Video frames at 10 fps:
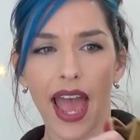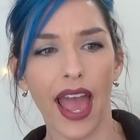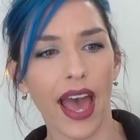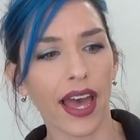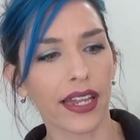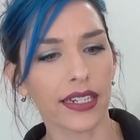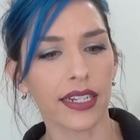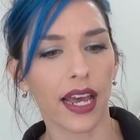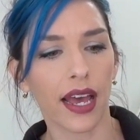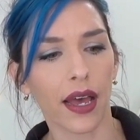and
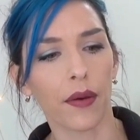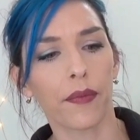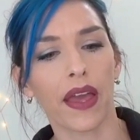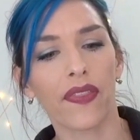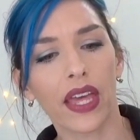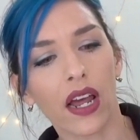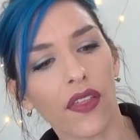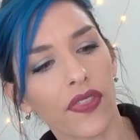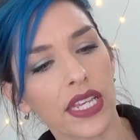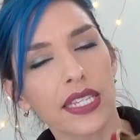um, and then
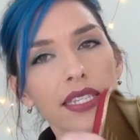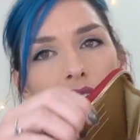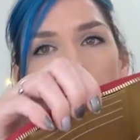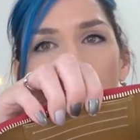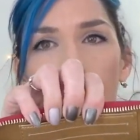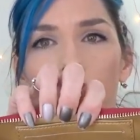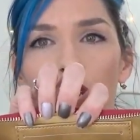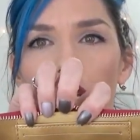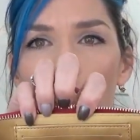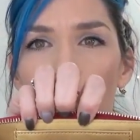on this
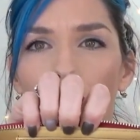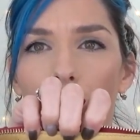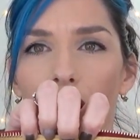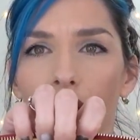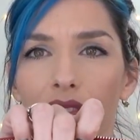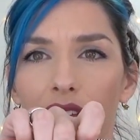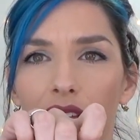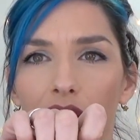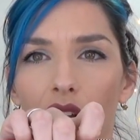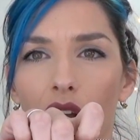side you have
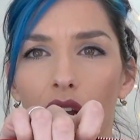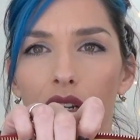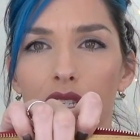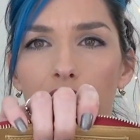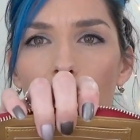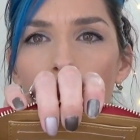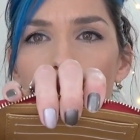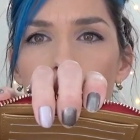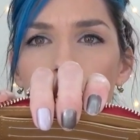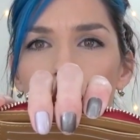like card
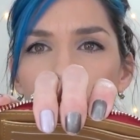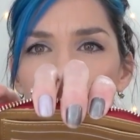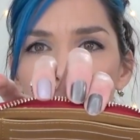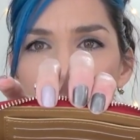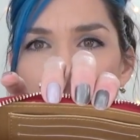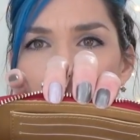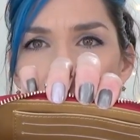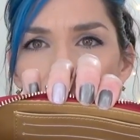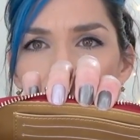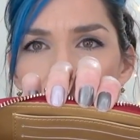slots. Sorry,
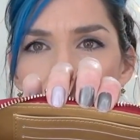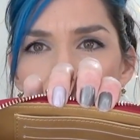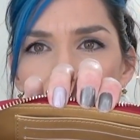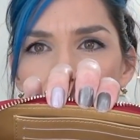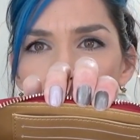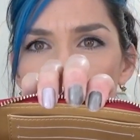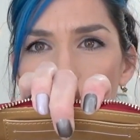I know this is difficult to